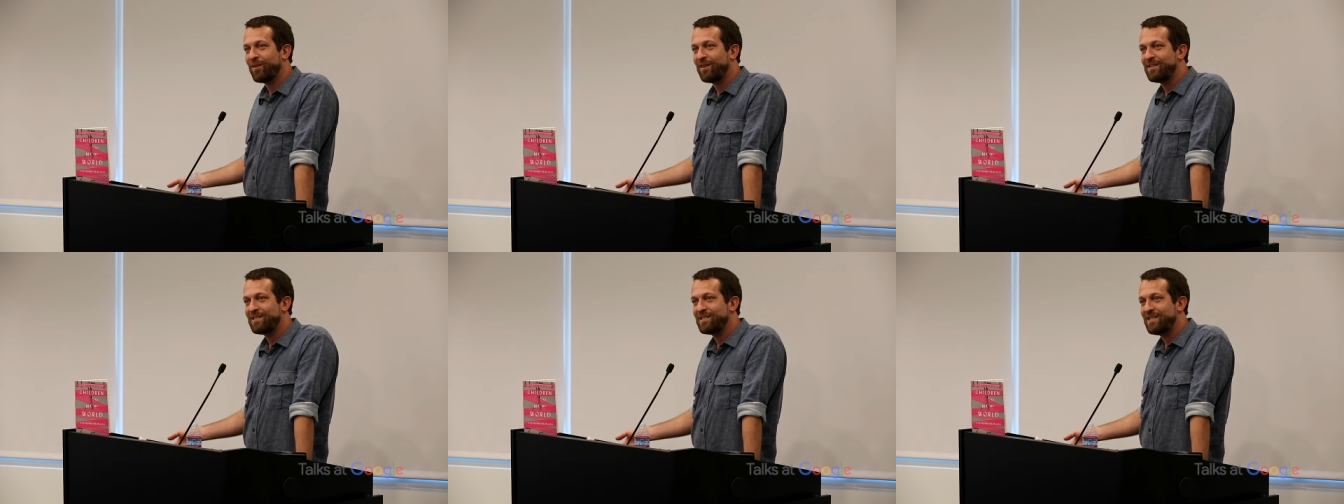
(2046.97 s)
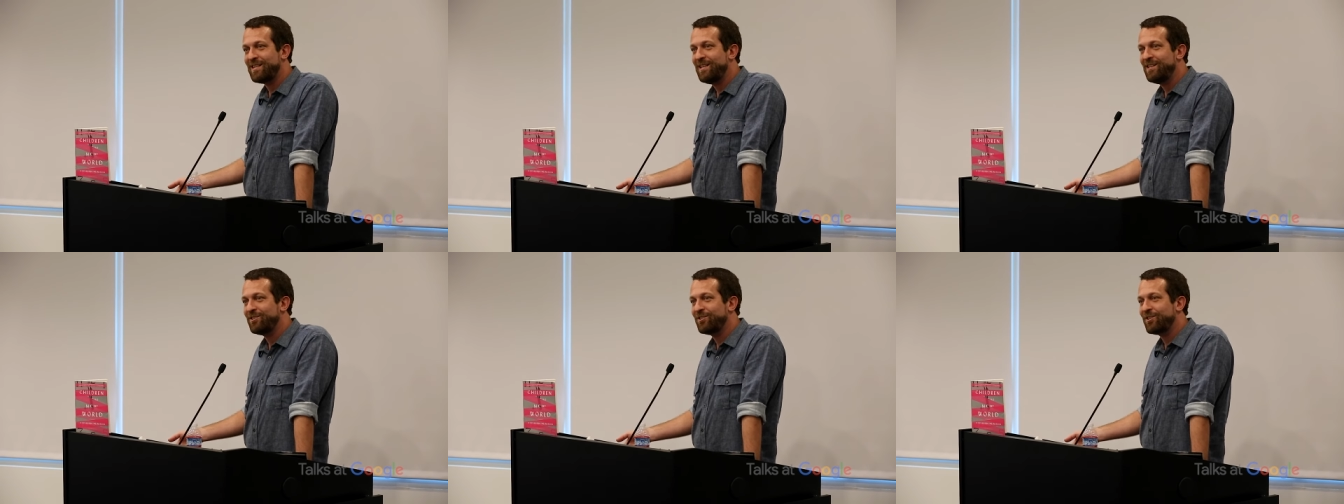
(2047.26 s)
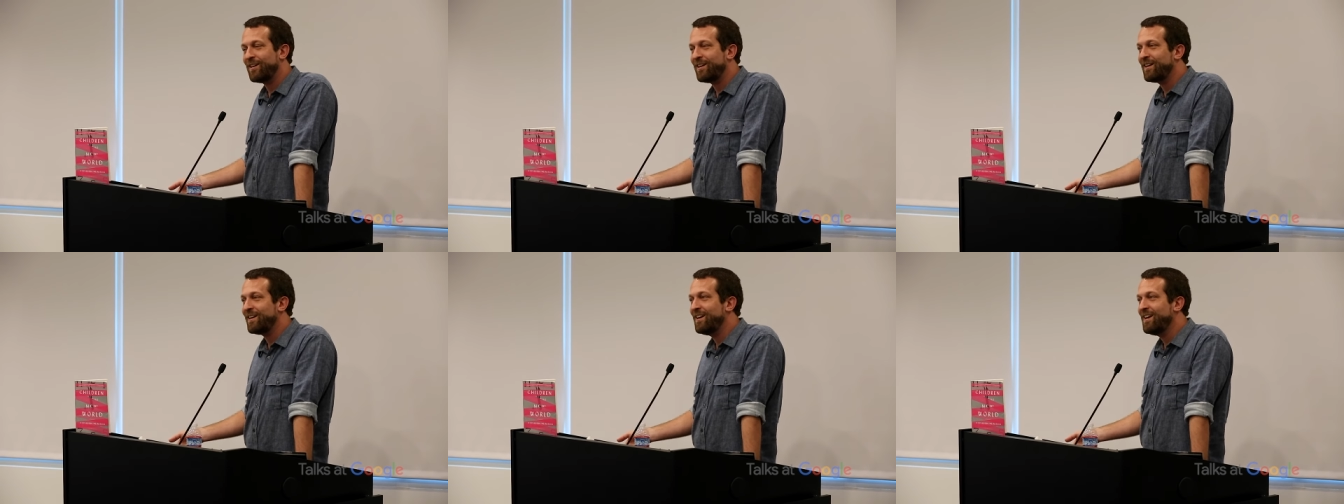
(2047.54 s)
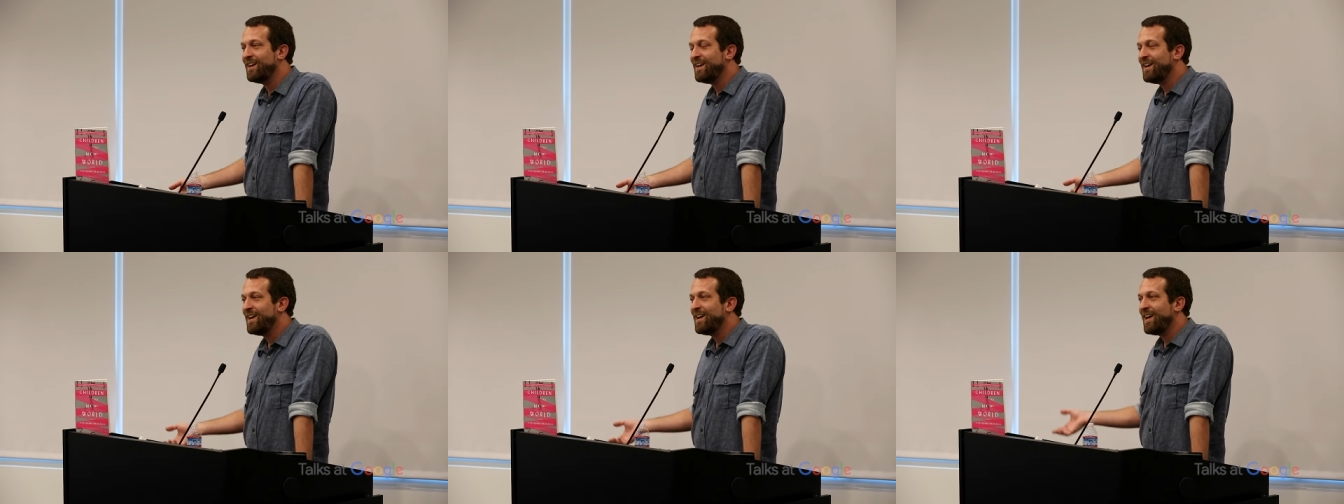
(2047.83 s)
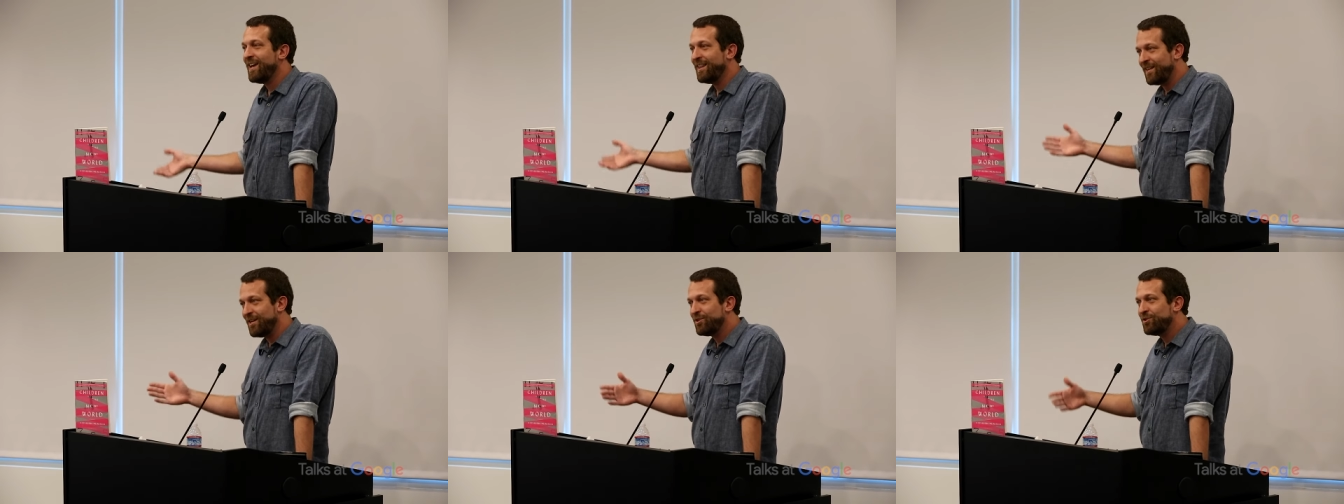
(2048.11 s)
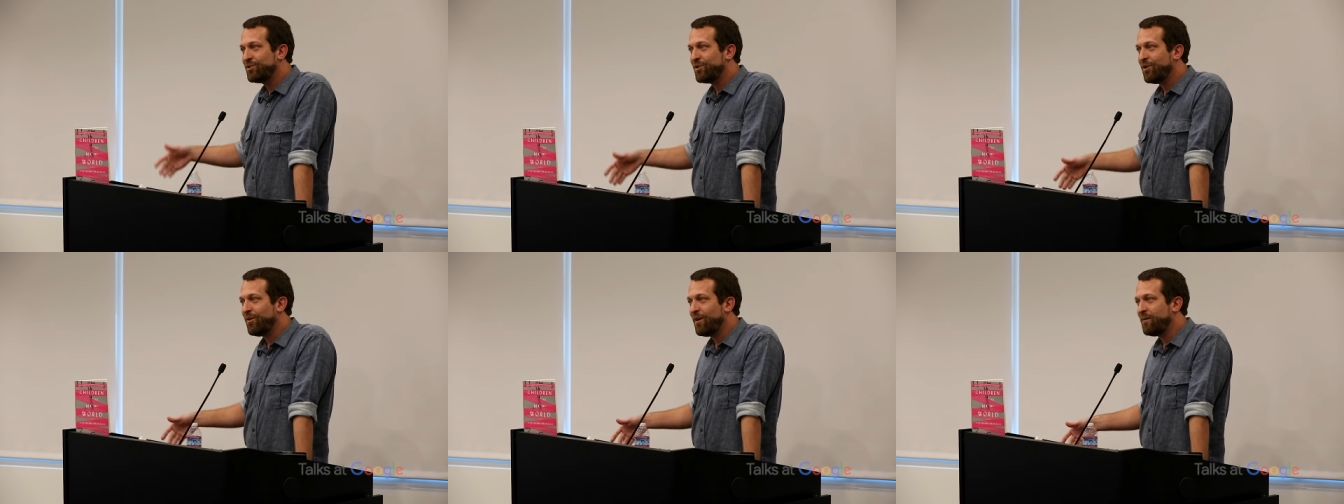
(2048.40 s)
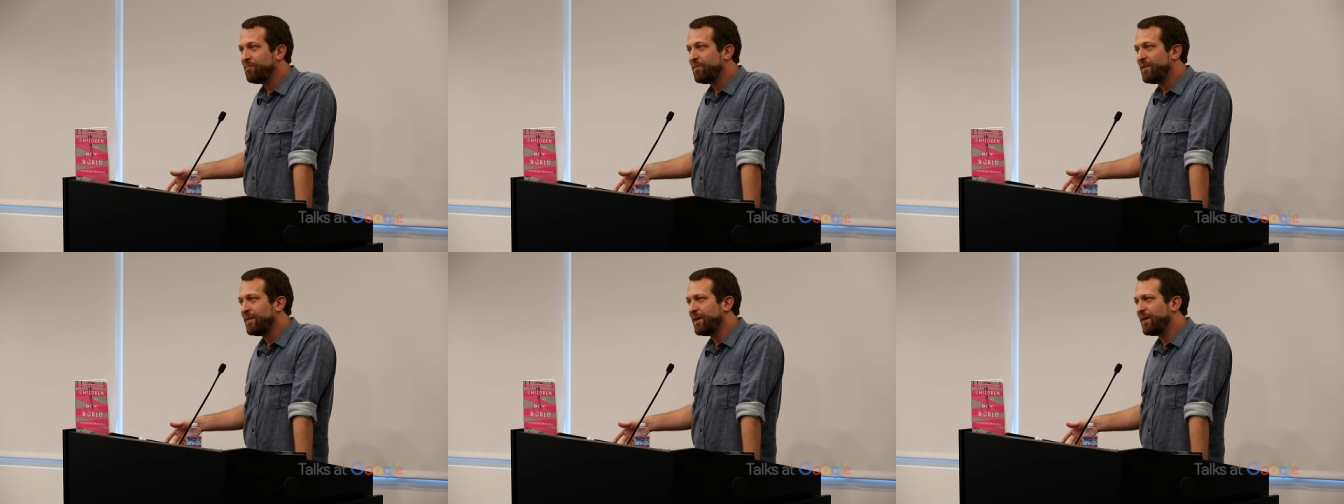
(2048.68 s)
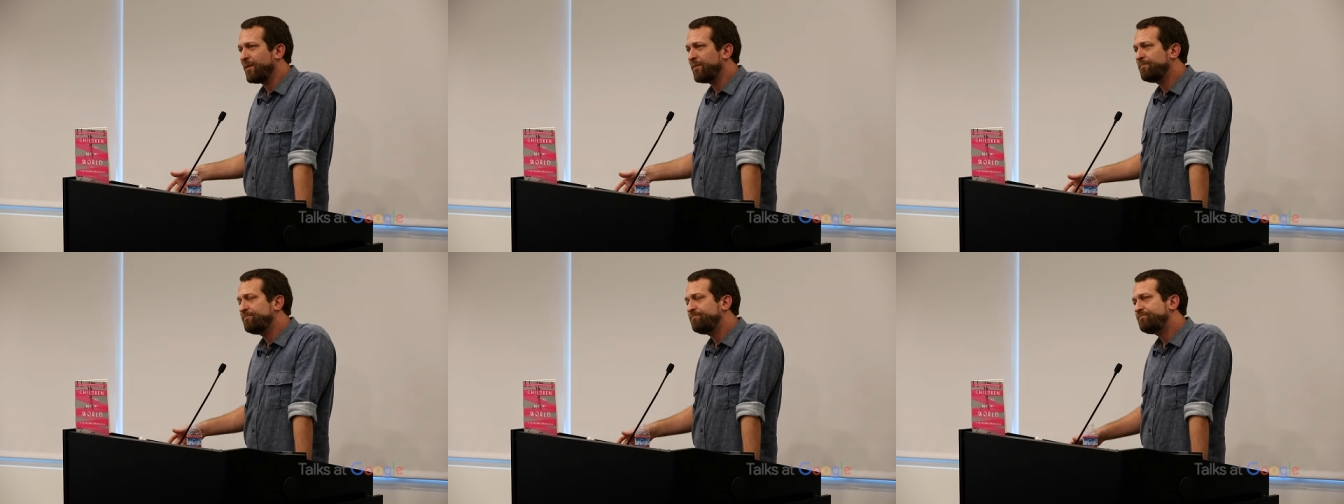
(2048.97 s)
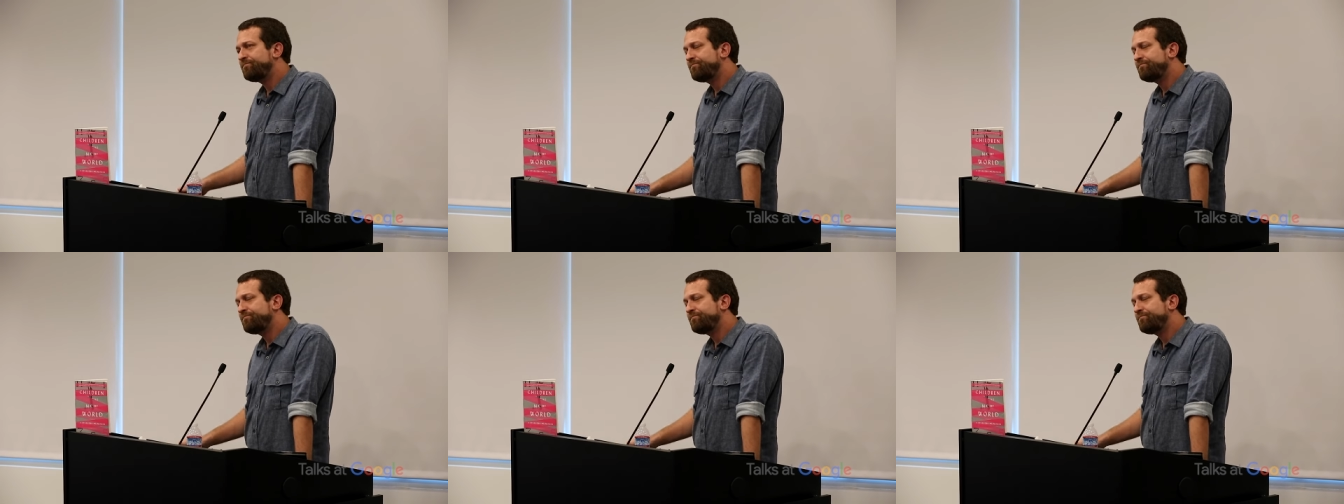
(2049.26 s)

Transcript: this teaching and then show up there.